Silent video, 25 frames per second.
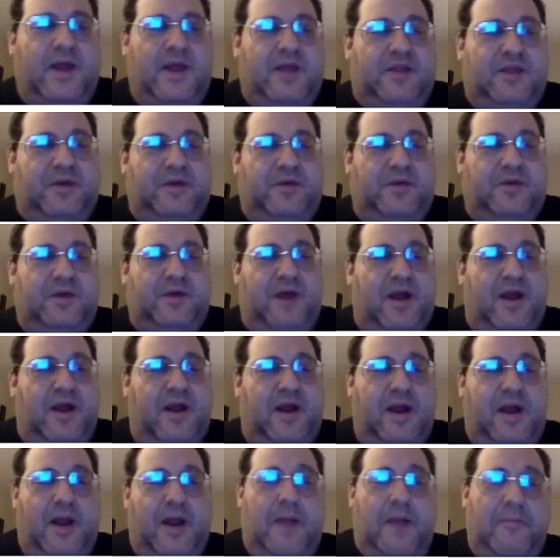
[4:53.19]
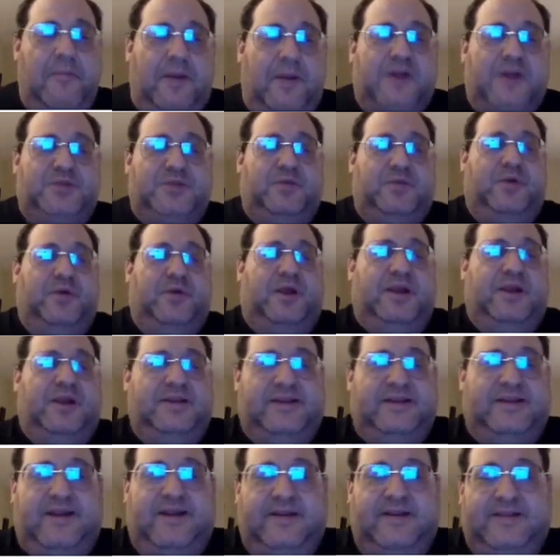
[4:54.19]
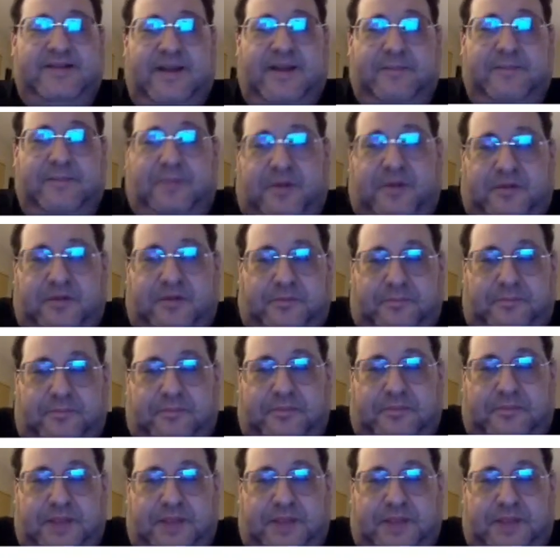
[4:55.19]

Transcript: So a much more realistic example